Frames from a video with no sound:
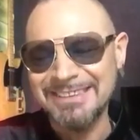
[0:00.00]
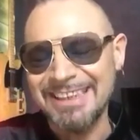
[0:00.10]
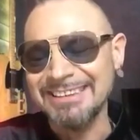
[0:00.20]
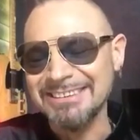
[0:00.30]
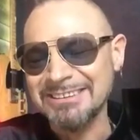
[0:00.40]

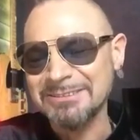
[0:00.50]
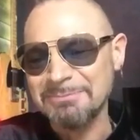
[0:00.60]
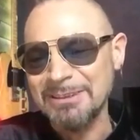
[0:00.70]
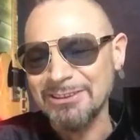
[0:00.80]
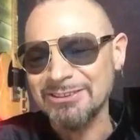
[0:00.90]

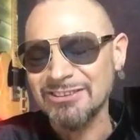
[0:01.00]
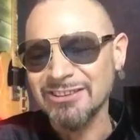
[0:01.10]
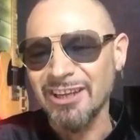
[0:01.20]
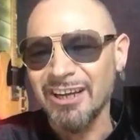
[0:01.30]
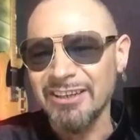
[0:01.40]
tense because
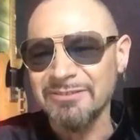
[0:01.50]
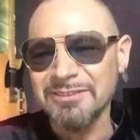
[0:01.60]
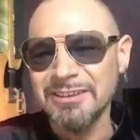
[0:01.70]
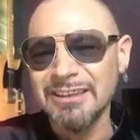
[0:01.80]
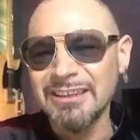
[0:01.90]
it's live.
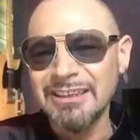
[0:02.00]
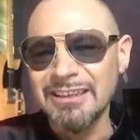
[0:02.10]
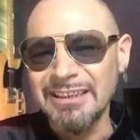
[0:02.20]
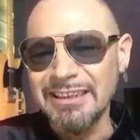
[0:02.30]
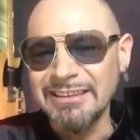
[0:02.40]

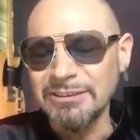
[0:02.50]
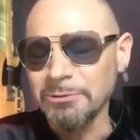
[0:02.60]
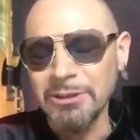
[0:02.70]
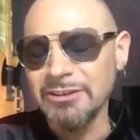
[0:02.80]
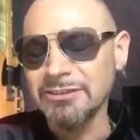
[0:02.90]

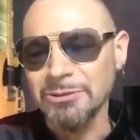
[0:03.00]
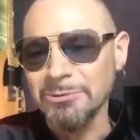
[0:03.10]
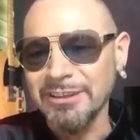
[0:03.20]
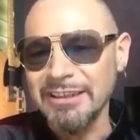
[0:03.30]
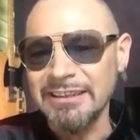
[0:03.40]
You rehearse
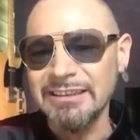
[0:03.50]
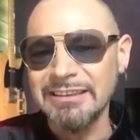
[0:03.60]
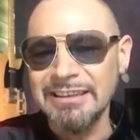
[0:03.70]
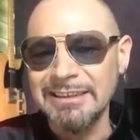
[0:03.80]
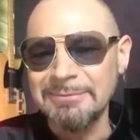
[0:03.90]
all day.
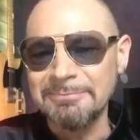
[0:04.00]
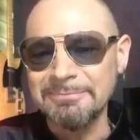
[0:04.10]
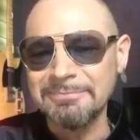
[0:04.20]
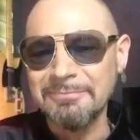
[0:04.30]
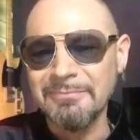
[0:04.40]

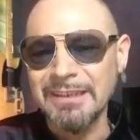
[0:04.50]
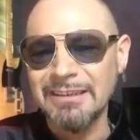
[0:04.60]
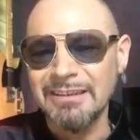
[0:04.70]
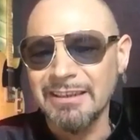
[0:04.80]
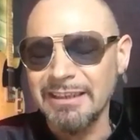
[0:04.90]

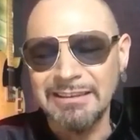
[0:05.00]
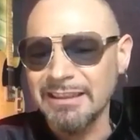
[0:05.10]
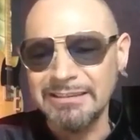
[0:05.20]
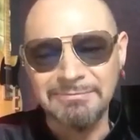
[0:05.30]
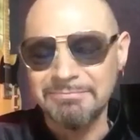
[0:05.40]

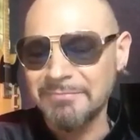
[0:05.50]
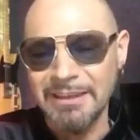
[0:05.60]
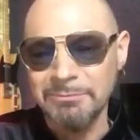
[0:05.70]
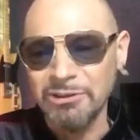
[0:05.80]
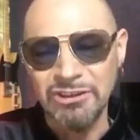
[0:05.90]

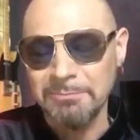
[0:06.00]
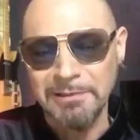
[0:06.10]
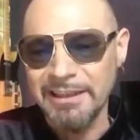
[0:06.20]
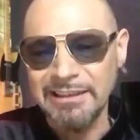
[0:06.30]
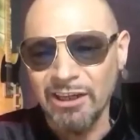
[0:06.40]
They want you to
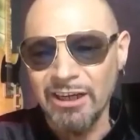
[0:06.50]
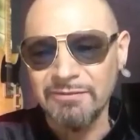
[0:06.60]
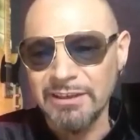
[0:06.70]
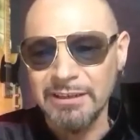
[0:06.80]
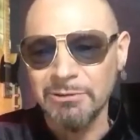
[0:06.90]
play
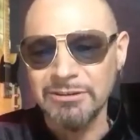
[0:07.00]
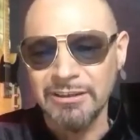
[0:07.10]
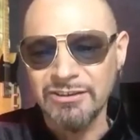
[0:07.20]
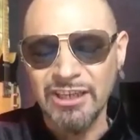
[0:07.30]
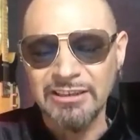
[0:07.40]
live and they want
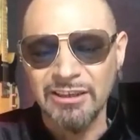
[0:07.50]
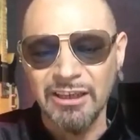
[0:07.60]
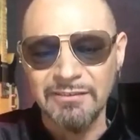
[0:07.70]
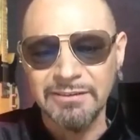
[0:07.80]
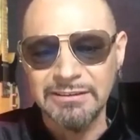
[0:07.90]
you to chat
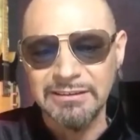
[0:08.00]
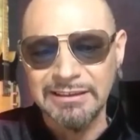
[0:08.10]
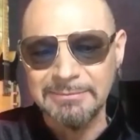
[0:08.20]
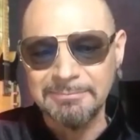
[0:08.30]
live. And,